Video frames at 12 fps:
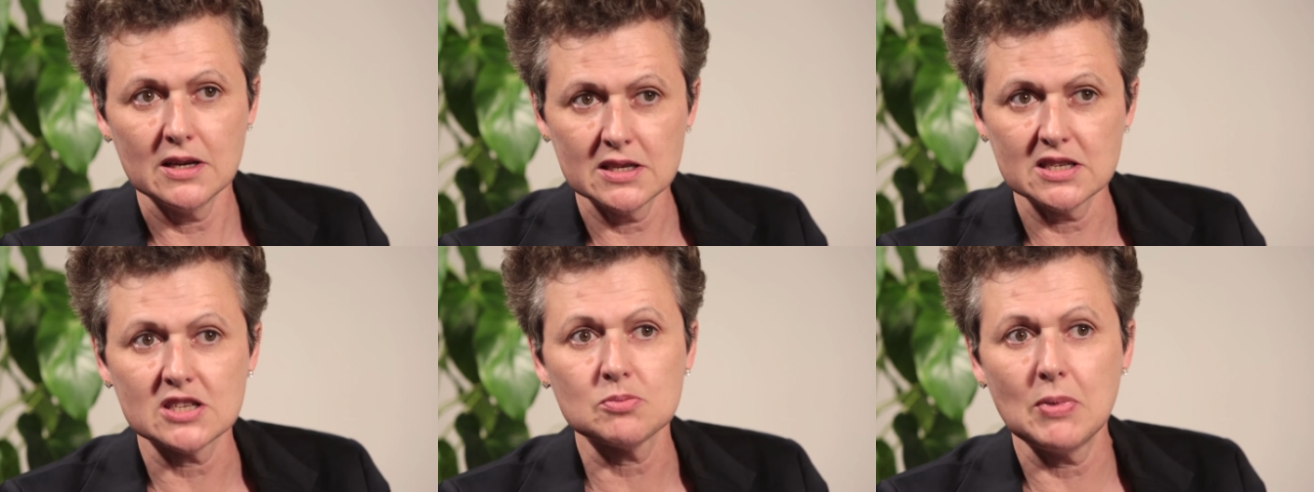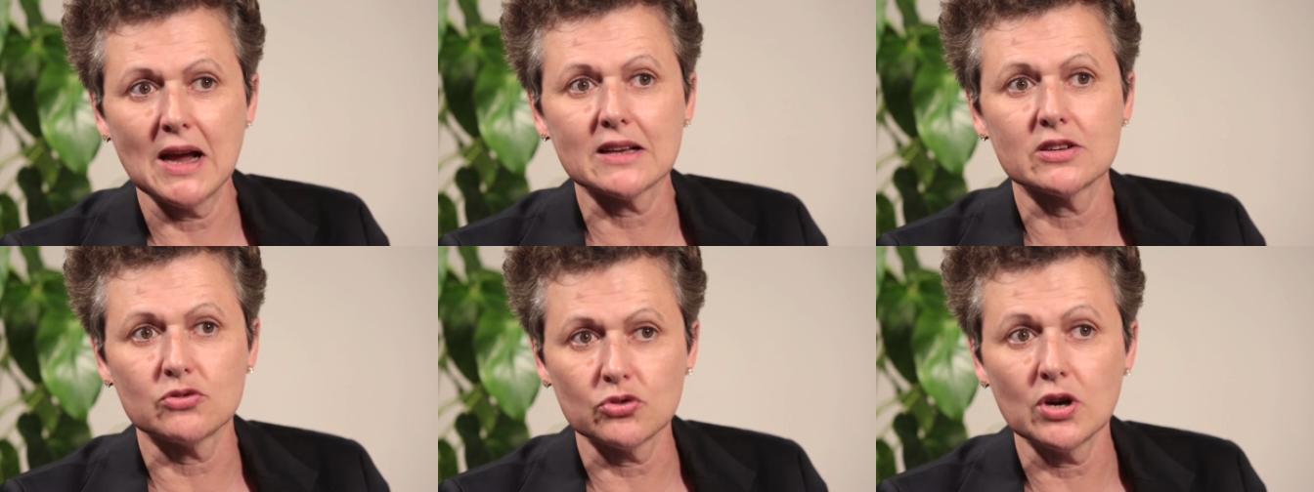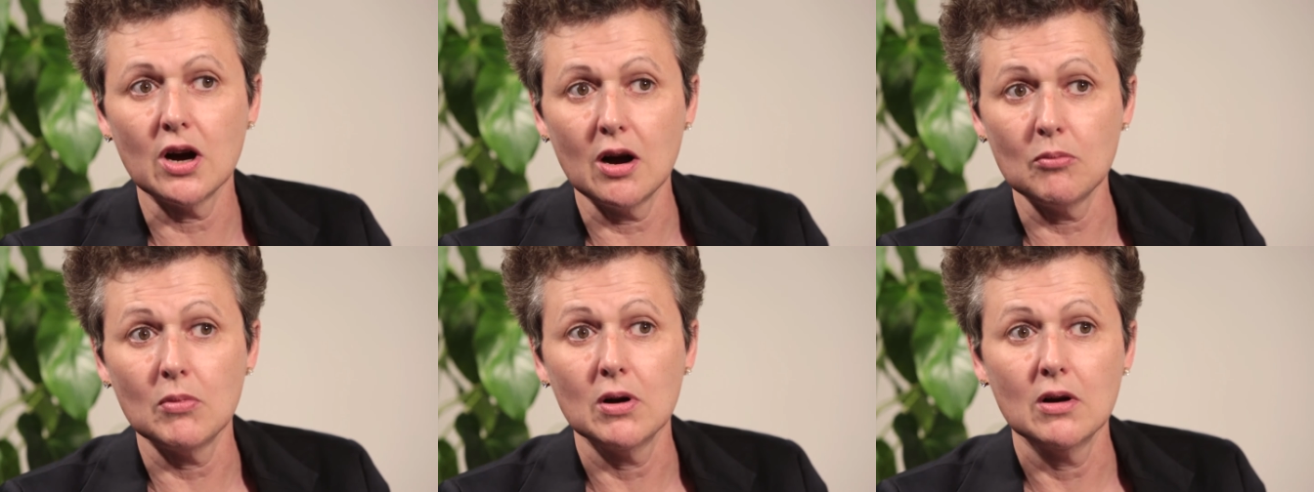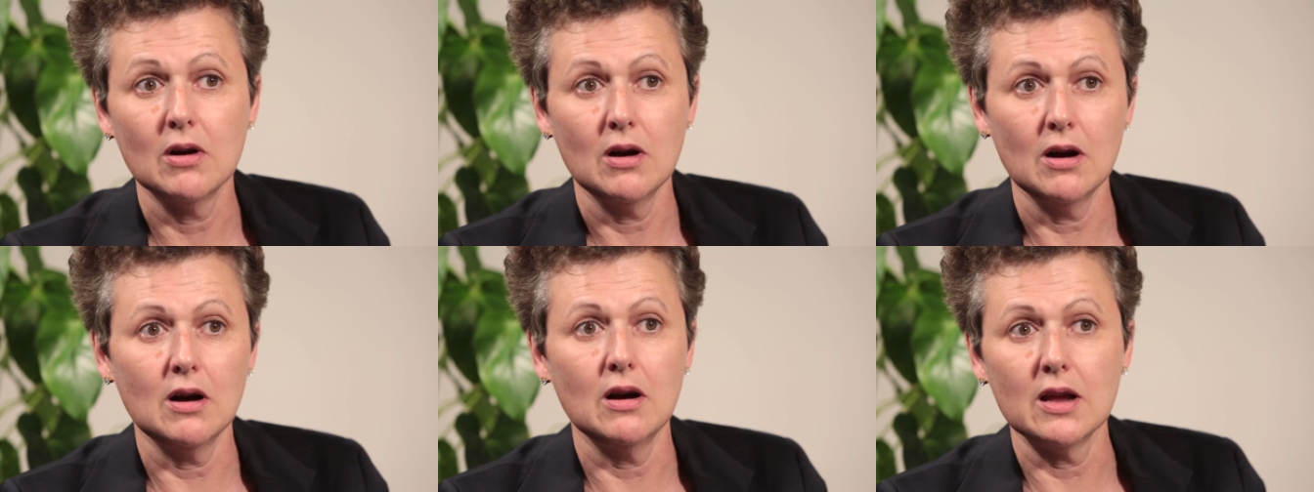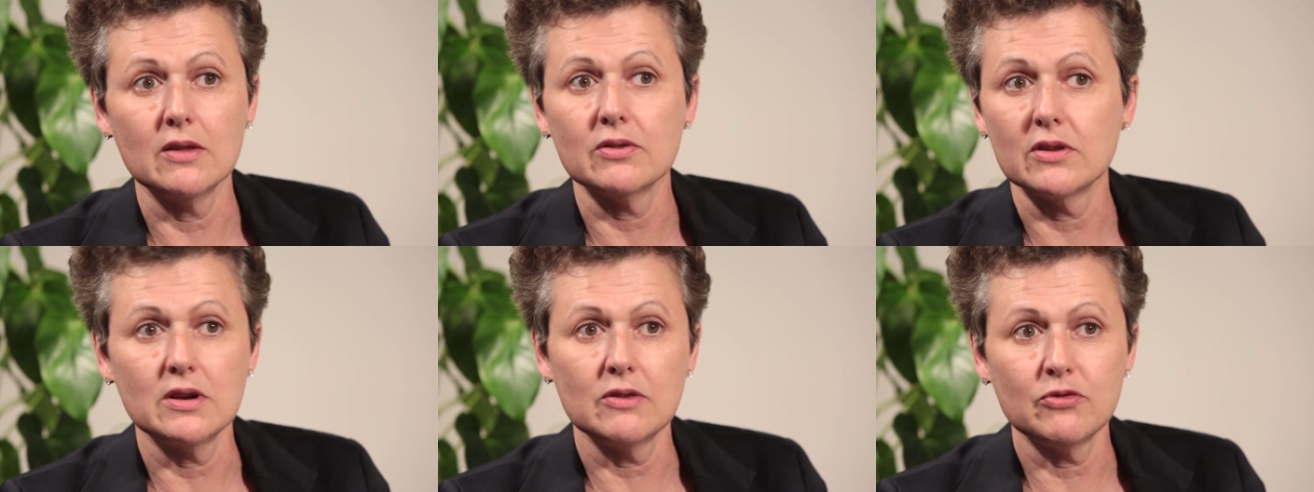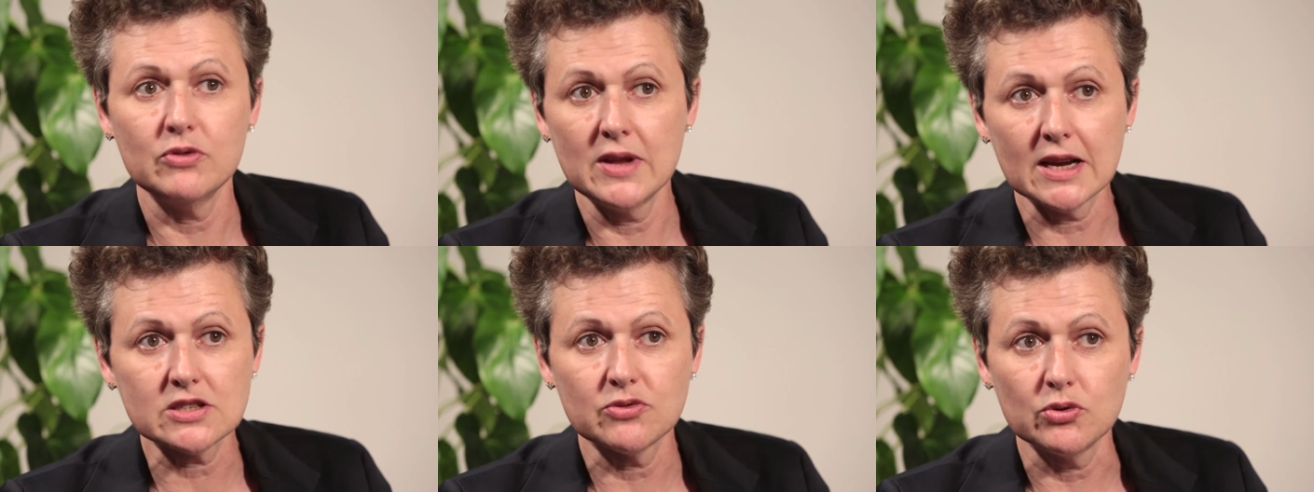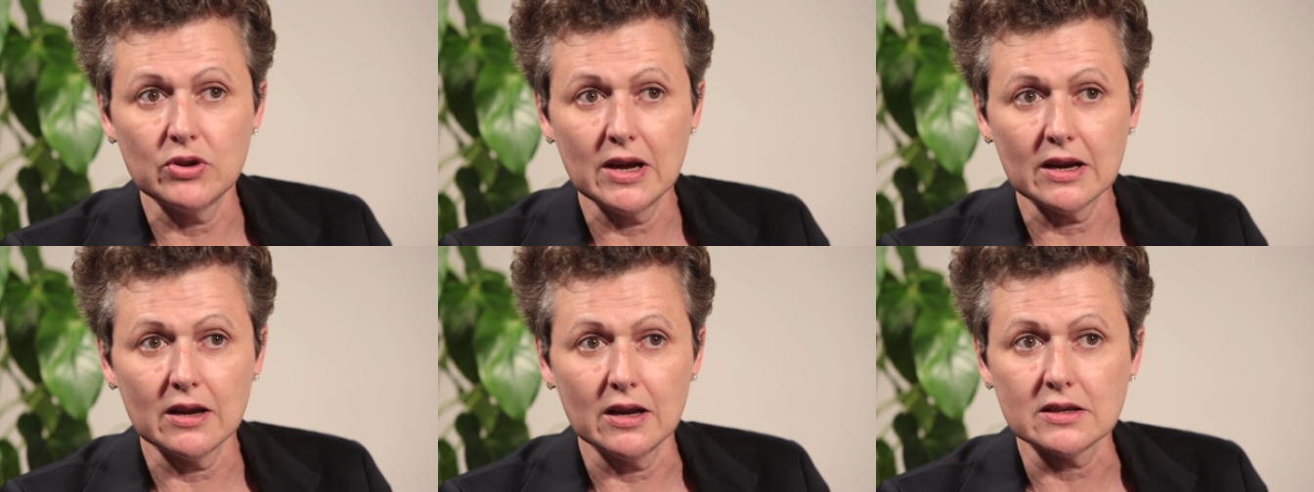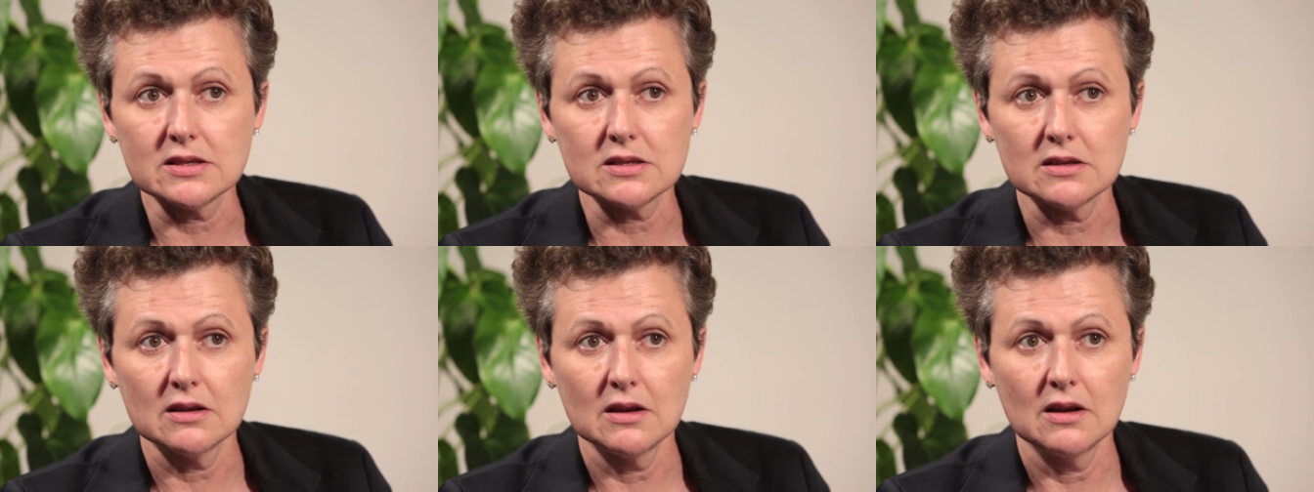is expected to come uh, in the next few decades.